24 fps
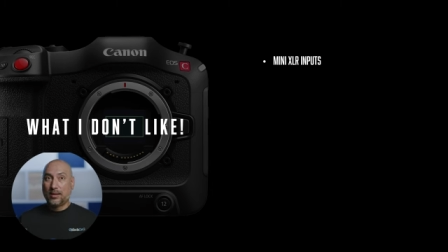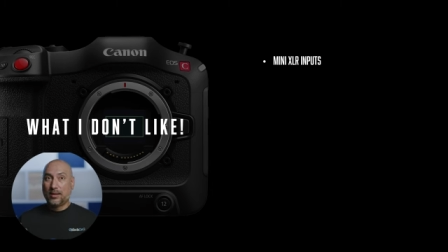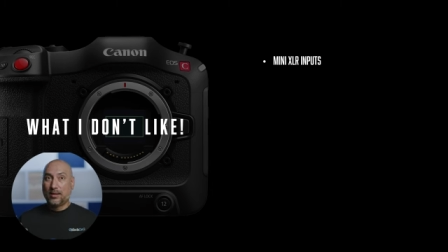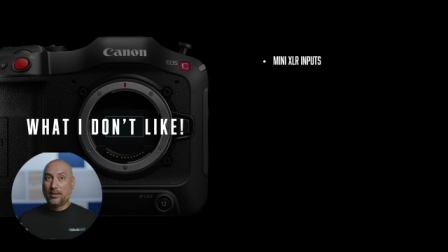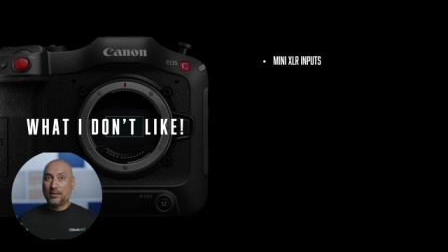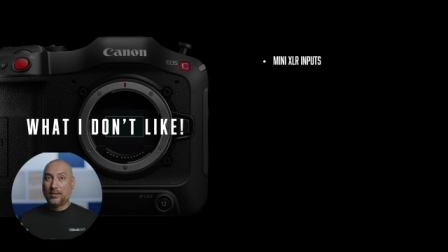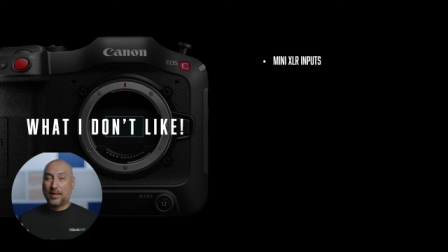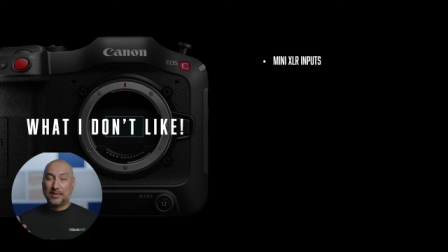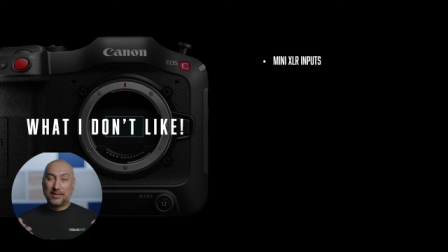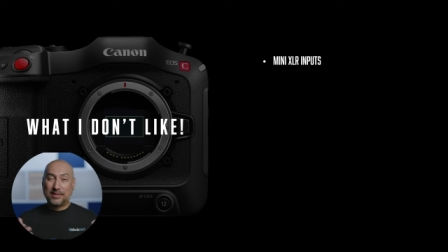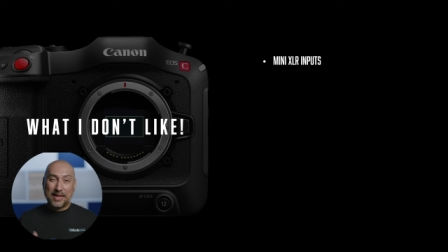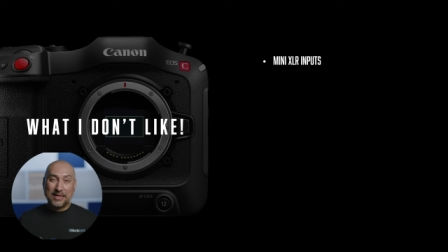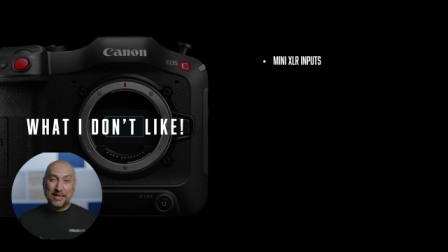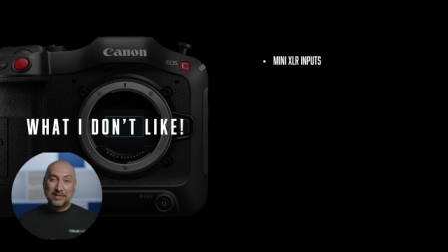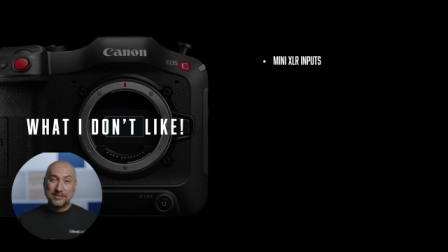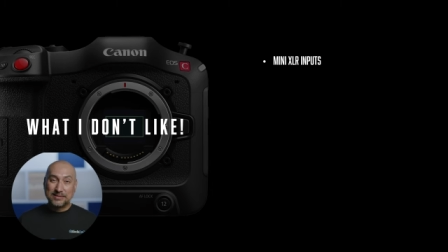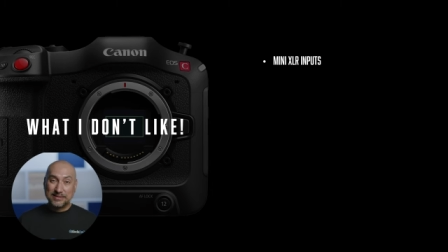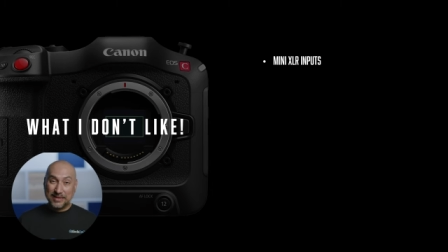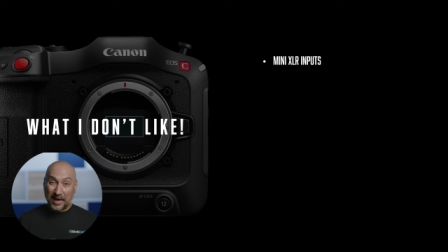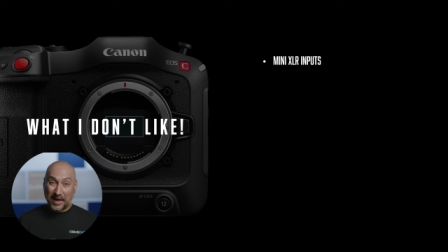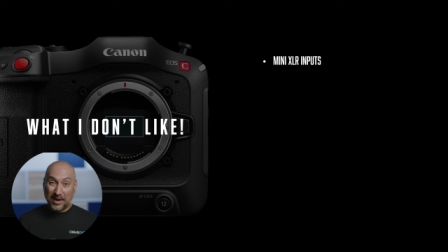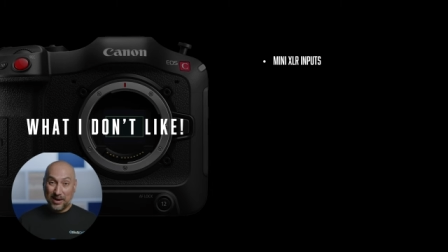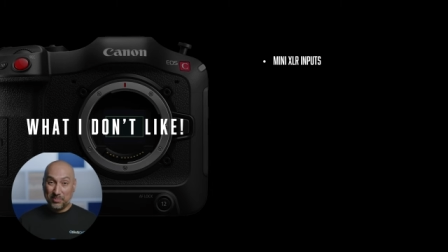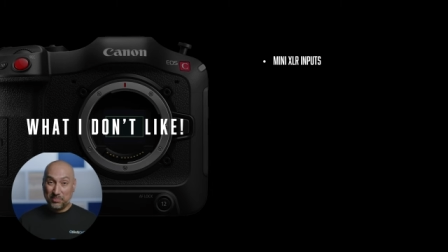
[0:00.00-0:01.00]
that that's
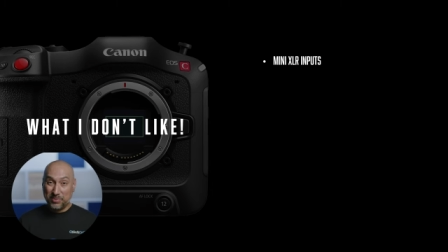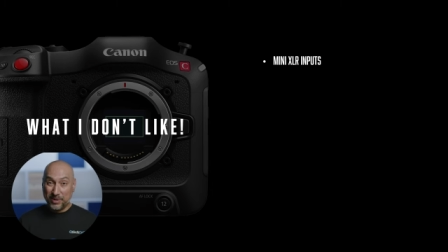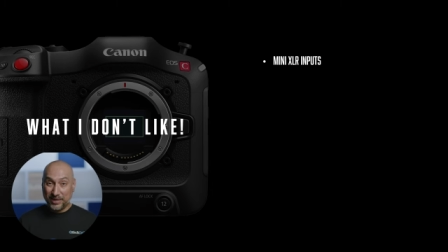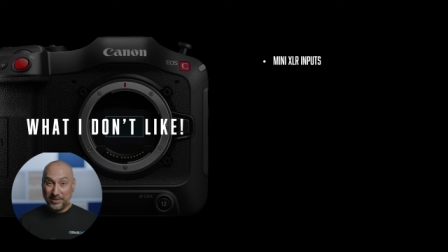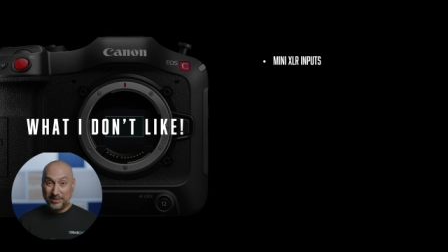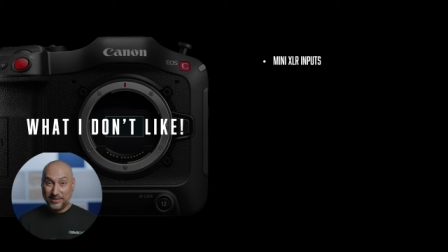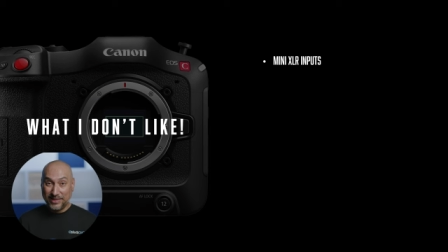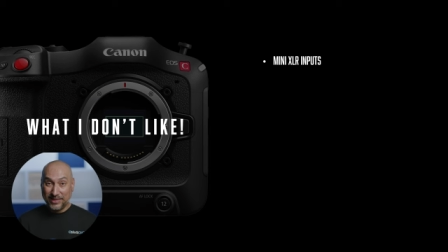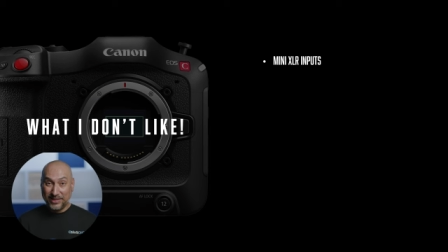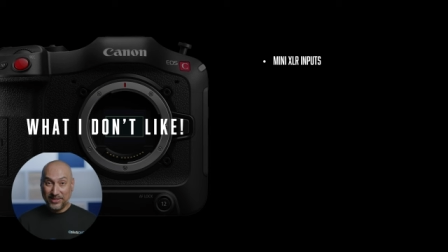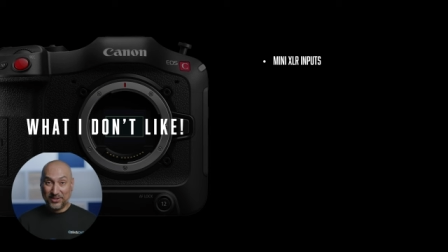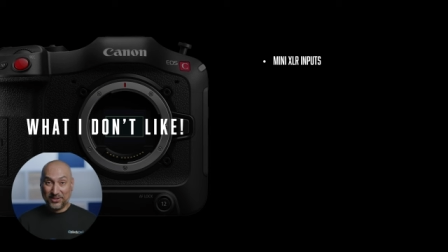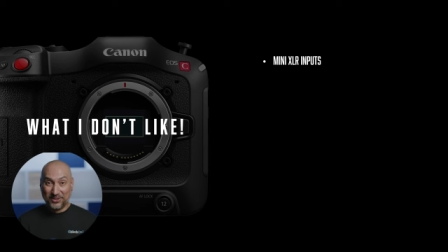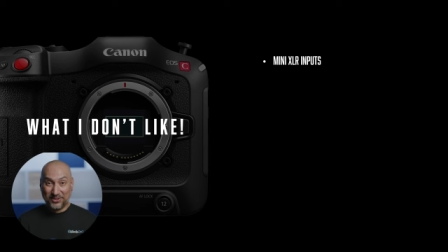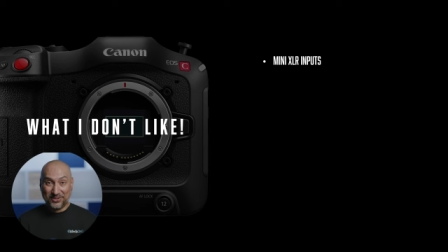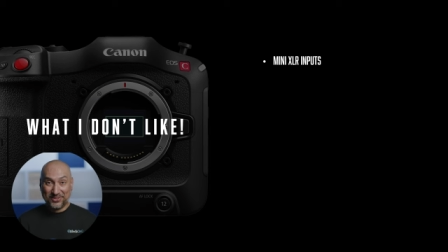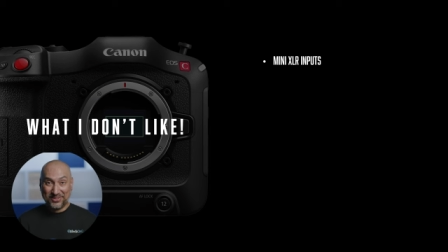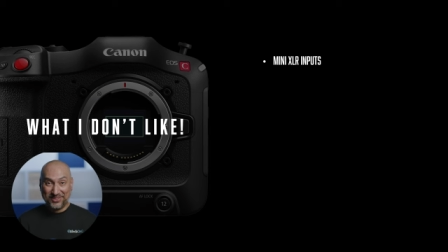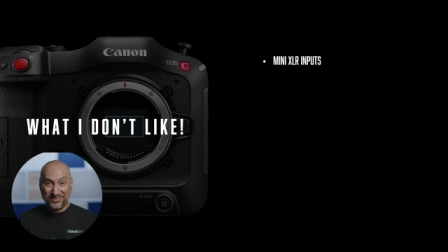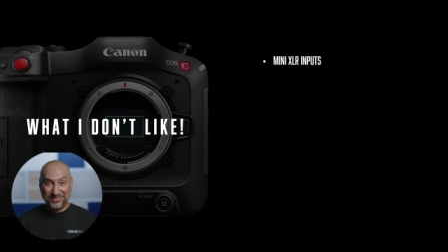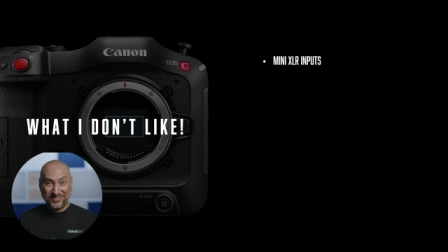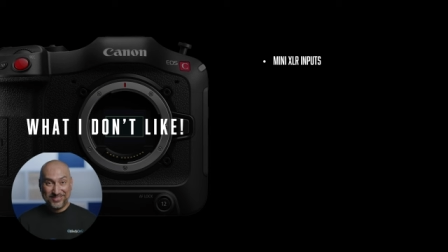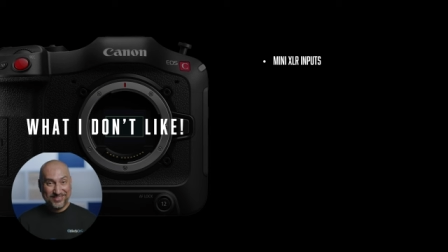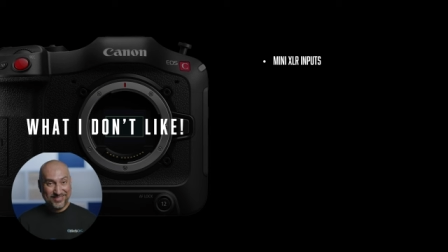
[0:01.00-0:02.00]
not a big
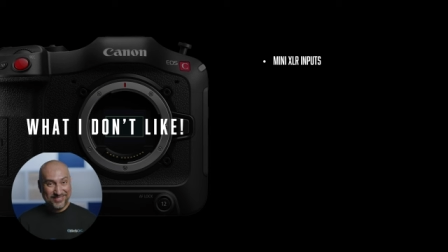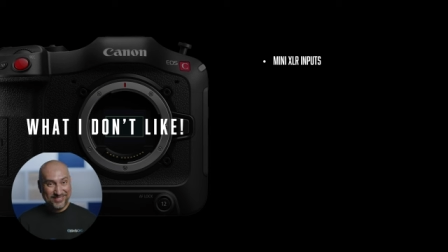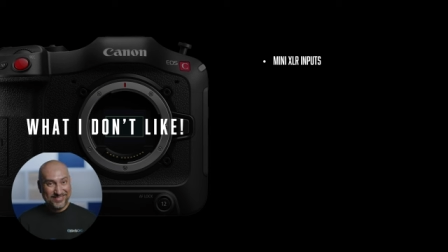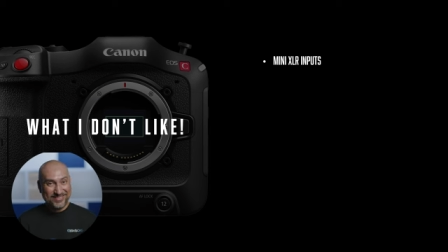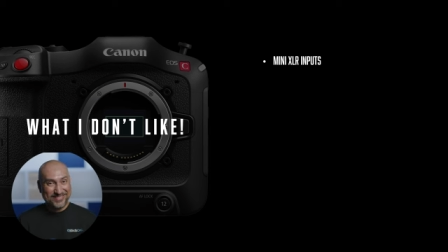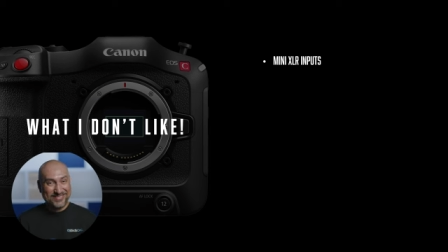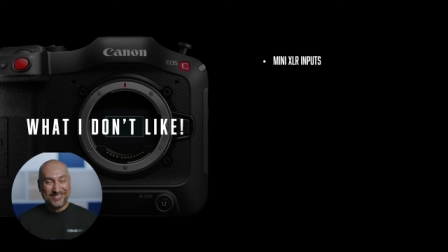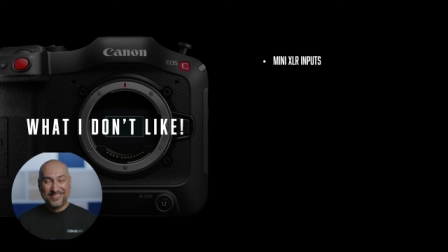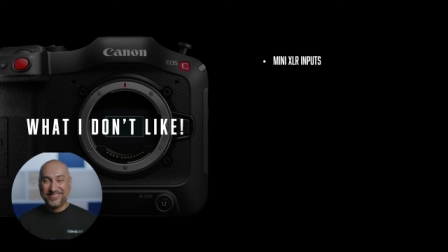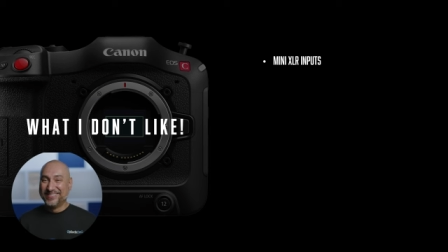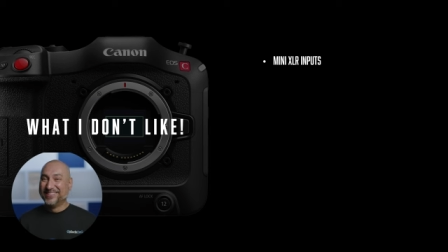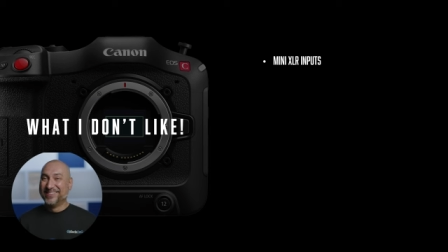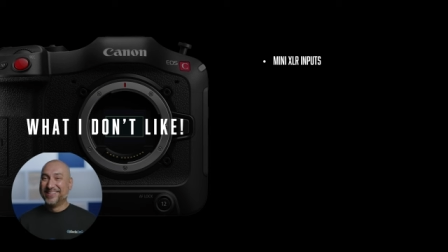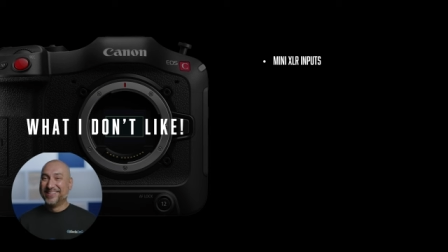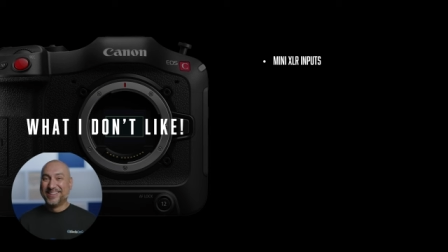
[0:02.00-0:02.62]
deal.